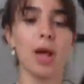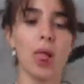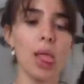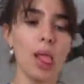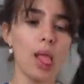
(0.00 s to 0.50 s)

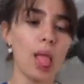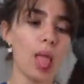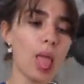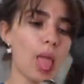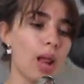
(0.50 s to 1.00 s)

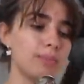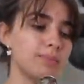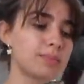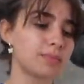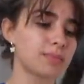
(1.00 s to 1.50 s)
I
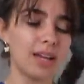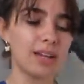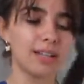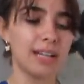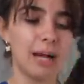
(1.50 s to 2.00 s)

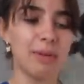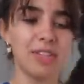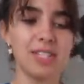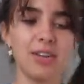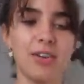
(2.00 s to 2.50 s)
put
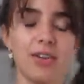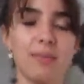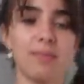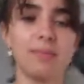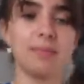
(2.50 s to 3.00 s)
this
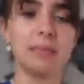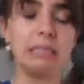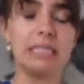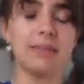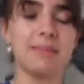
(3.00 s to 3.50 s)
little
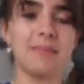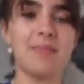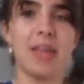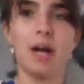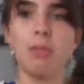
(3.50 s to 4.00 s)

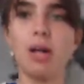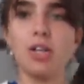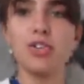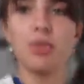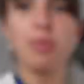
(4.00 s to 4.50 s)
nail
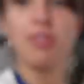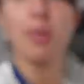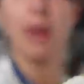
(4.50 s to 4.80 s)
polish remover